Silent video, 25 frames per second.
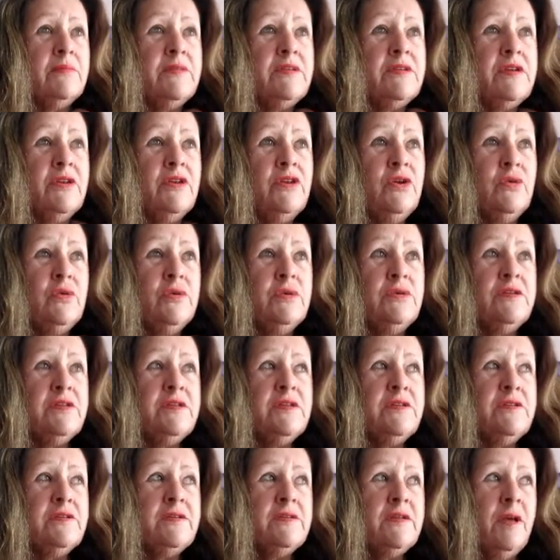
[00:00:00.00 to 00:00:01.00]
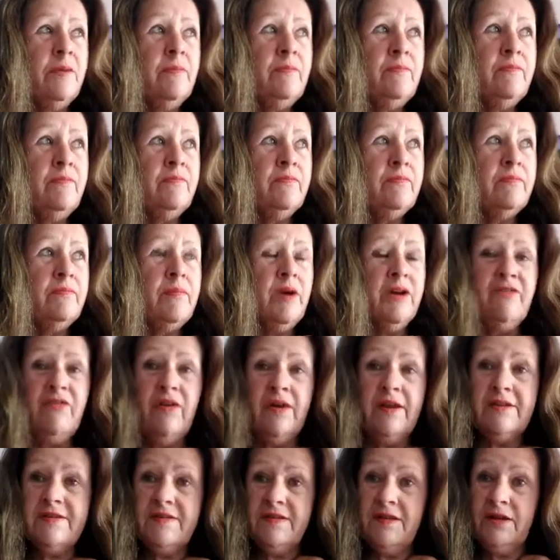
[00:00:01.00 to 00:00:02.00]
So yours is by
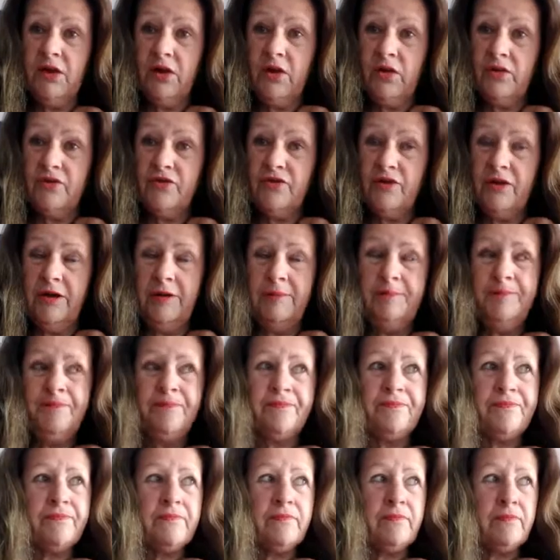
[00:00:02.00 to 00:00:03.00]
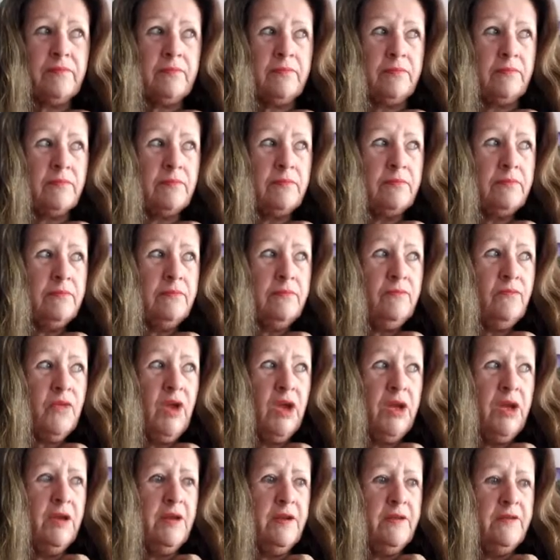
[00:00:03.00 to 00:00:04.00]
Frank Sinatra
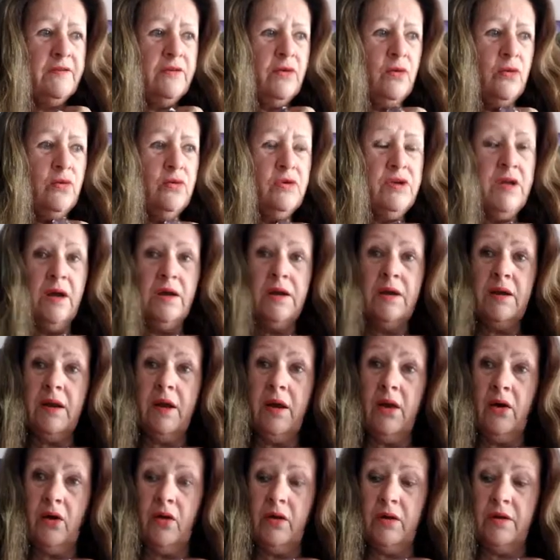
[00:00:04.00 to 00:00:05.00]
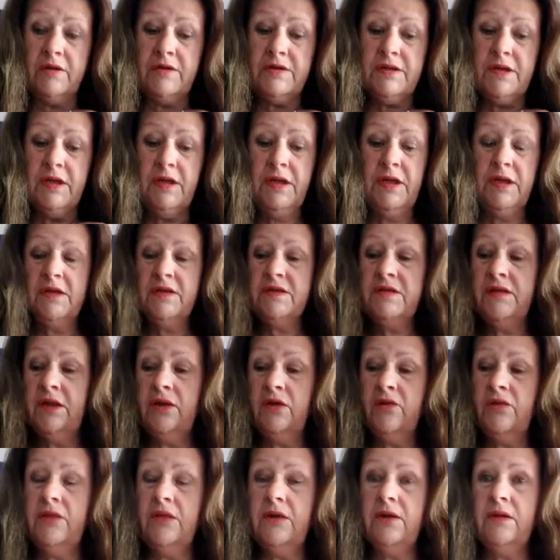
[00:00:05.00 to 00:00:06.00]
and it's called Young at Heart.
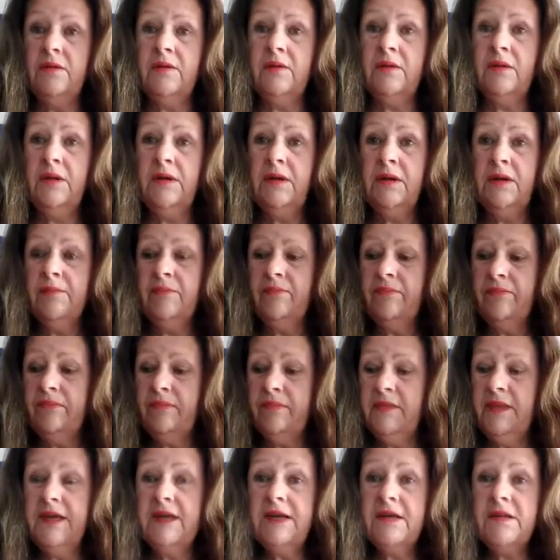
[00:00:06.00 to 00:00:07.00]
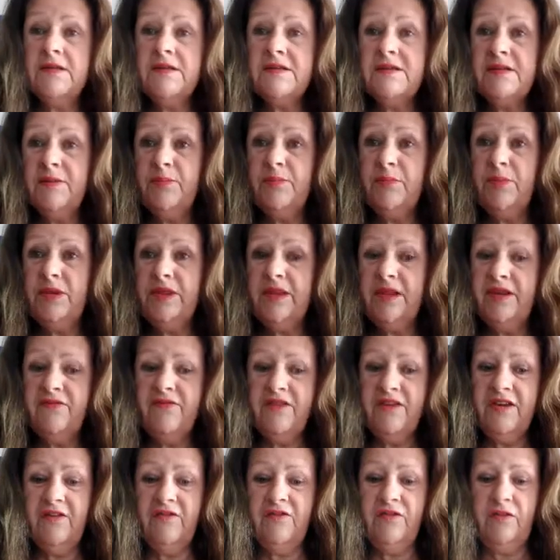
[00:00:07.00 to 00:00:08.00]
So the little snippet
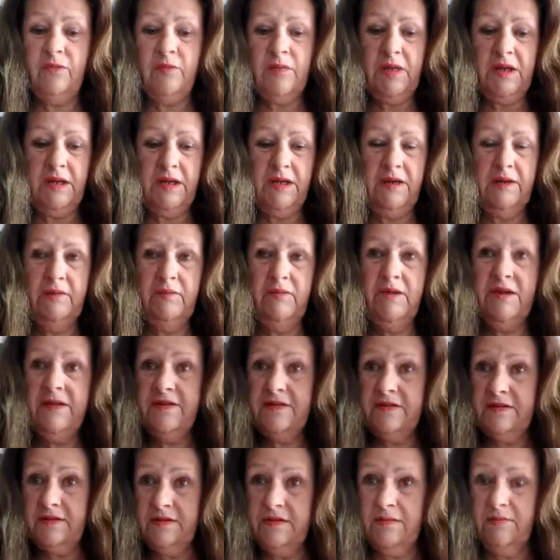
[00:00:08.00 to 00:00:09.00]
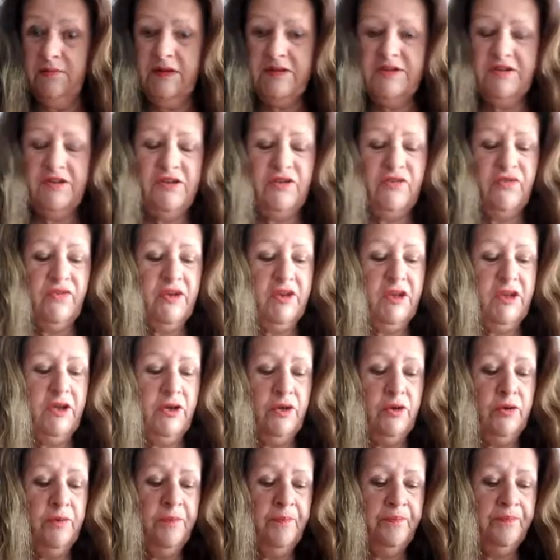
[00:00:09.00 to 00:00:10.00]
they've given me is message for
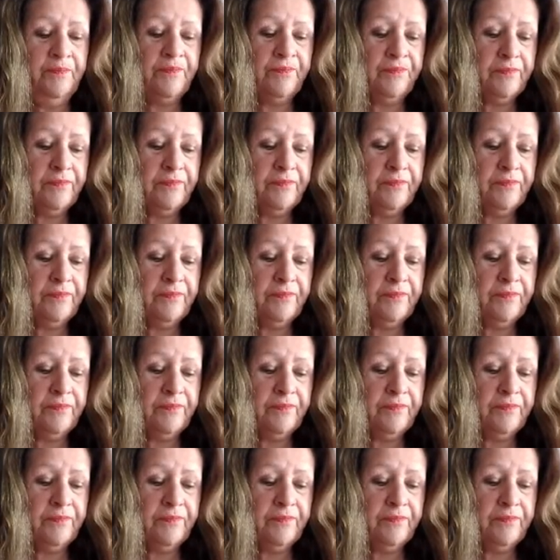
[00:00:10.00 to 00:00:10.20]
you.